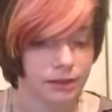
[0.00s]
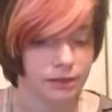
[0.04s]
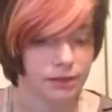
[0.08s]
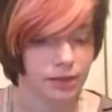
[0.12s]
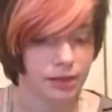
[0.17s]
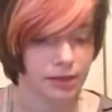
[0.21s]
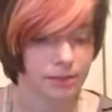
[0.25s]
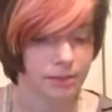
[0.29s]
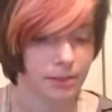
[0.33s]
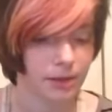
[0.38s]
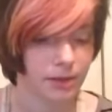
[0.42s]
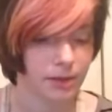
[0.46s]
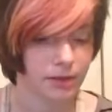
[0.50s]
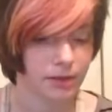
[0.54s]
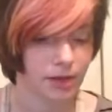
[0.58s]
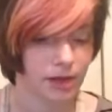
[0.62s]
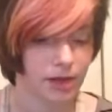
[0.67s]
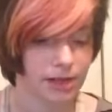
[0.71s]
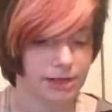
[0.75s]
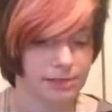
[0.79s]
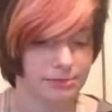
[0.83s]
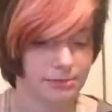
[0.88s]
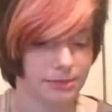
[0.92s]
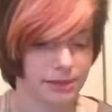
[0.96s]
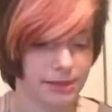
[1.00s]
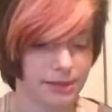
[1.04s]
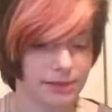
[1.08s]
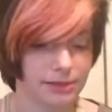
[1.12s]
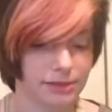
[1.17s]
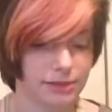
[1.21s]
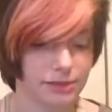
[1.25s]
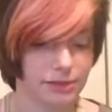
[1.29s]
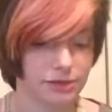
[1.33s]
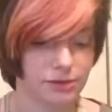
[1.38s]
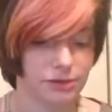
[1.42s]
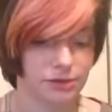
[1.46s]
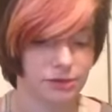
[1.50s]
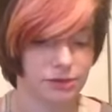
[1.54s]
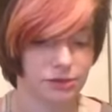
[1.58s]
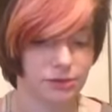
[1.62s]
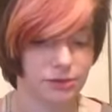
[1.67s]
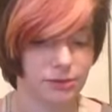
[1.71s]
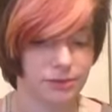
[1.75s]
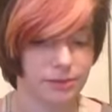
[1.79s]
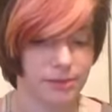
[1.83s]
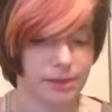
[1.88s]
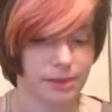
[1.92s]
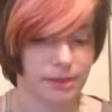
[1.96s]
Talk about cosmetics. Do you choose to
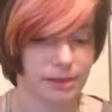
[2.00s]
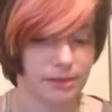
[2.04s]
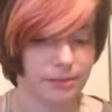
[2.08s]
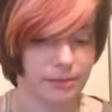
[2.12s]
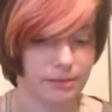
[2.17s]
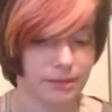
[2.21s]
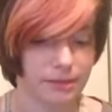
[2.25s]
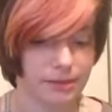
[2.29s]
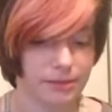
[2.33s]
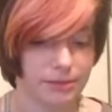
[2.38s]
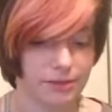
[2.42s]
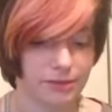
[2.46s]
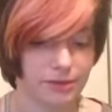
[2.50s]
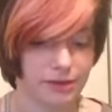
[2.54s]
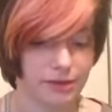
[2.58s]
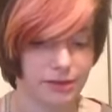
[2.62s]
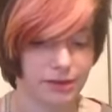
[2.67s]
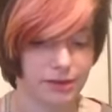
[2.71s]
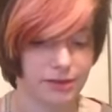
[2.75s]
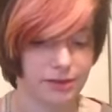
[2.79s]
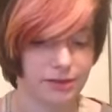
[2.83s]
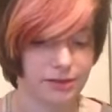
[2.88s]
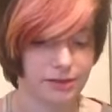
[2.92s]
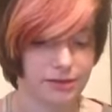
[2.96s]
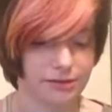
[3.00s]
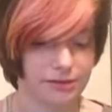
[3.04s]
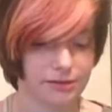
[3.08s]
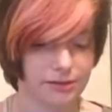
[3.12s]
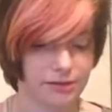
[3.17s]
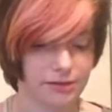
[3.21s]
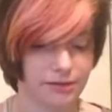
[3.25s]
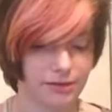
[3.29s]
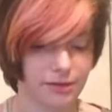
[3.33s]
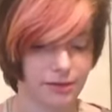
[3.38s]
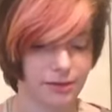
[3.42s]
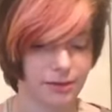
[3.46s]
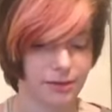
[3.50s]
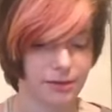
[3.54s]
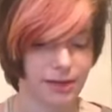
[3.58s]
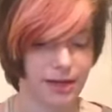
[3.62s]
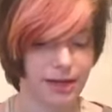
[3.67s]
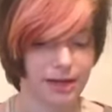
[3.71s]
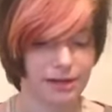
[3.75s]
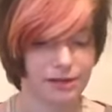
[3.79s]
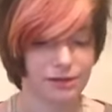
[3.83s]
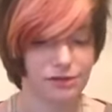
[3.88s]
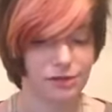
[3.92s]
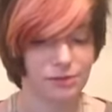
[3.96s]
wear makeup, paint your nails? What
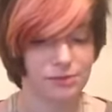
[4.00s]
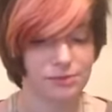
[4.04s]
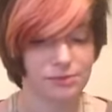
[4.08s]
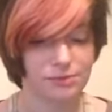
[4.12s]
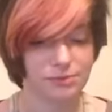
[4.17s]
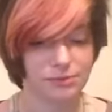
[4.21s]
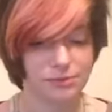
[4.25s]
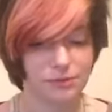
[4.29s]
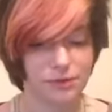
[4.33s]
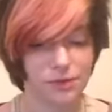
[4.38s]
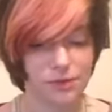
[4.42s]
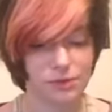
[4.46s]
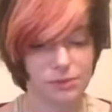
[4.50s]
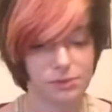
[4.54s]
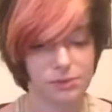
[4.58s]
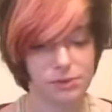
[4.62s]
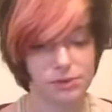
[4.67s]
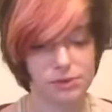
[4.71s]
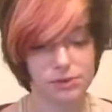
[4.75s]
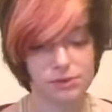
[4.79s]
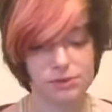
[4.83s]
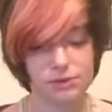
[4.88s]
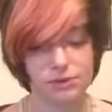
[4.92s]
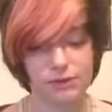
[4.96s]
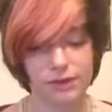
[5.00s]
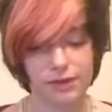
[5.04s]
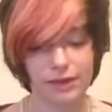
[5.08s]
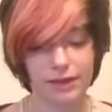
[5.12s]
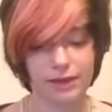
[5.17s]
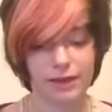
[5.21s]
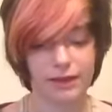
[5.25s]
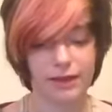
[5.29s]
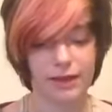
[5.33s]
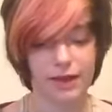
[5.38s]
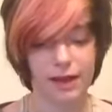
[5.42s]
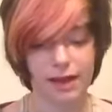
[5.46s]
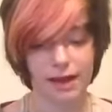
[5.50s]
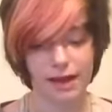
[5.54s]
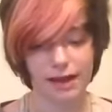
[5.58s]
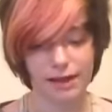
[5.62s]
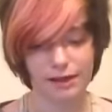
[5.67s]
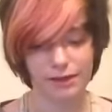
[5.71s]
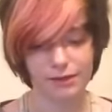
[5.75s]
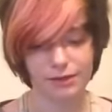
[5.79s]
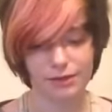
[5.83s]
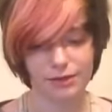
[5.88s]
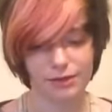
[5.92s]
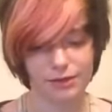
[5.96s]
kind of soaps and perfumes do you use, Penny? I
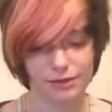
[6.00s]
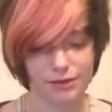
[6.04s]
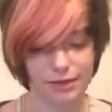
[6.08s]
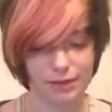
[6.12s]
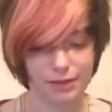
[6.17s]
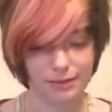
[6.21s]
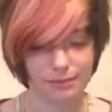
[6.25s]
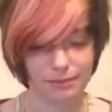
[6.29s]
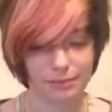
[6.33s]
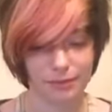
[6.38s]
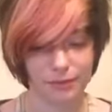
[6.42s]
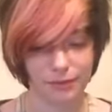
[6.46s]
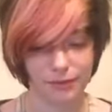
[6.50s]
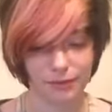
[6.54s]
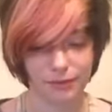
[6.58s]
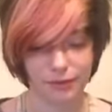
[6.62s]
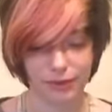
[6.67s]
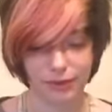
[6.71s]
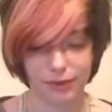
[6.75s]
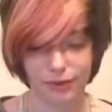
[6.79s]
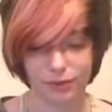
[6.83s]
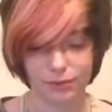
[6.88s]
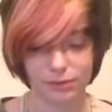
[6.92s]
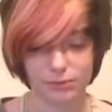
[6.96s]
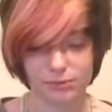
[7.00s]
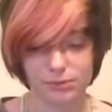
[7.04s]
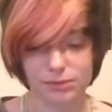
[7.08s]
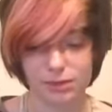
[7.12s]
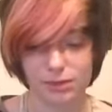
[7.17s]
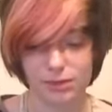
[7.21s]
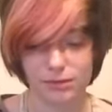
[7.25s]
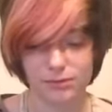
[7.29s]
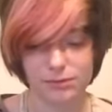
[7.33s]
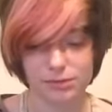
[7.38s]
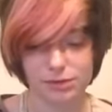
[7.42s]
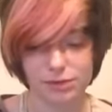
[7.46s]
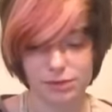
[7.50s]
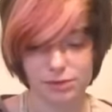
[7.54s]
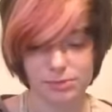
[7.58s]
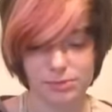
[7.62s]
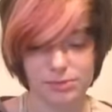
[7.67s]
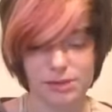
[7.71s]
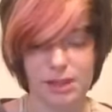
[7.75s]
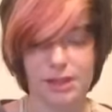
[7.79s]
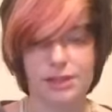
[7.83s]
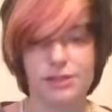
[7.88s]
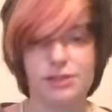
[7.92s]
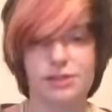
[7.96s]
don't use, like, perfumes. On
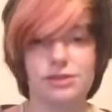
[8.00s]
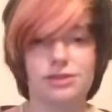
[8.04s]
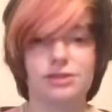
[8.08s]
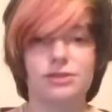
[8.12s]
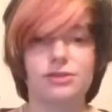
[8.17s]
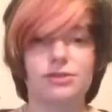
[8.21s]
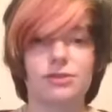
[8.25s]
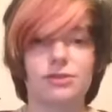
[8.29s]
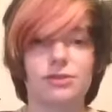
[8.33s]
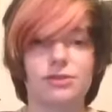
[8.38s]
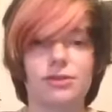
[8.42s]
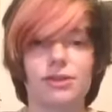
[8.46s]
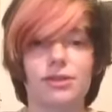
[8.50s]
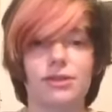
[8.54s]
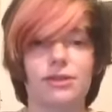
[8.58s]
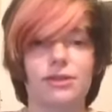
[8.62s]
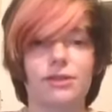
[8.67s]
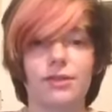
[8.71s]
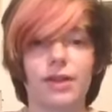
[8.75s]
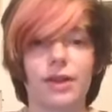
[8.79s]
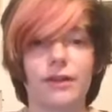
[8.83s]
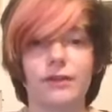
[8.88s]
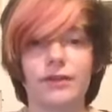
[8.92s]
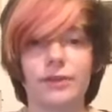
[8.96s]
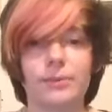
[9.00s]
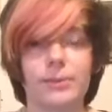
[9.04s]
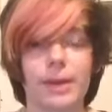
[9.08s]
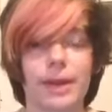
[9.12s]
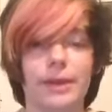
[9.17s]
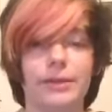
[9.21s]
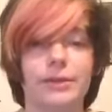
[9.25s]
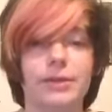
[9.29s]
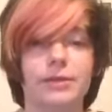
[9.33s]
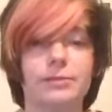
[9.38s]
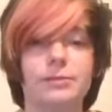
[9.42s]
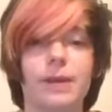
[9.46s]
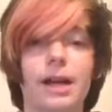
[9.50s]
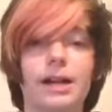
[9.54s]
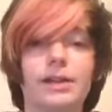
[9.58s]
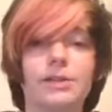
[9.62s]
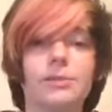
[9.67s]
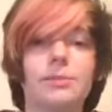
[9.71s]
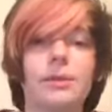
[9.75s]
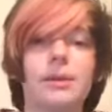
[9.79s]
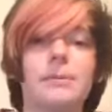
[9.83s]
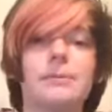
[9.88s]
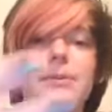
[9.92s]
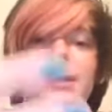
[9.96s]
soaps, I just use it out in the bathroom. I
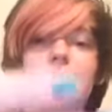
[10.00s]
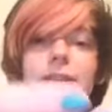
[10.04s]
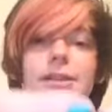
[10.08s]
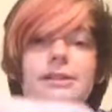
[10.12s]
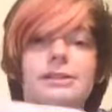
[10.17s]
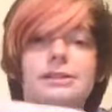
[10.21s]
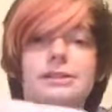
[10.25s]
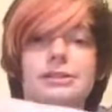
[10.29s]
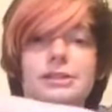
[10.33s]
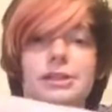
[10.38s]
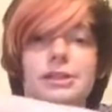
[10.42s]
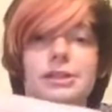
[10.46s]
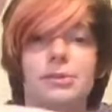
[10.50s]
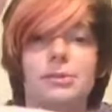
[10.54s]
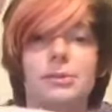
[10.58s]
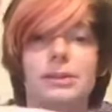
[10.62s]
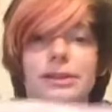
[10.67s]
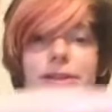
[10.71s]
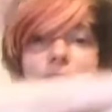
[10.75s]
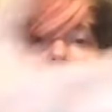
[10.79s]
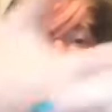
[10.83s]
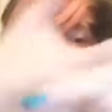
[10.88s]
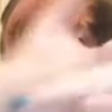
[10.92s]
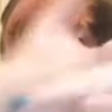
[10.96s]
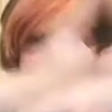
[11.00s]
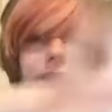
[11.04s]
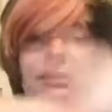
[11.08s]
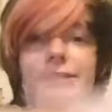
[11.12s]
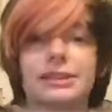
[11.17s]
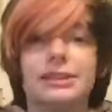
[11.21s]
do paint my nails, though, because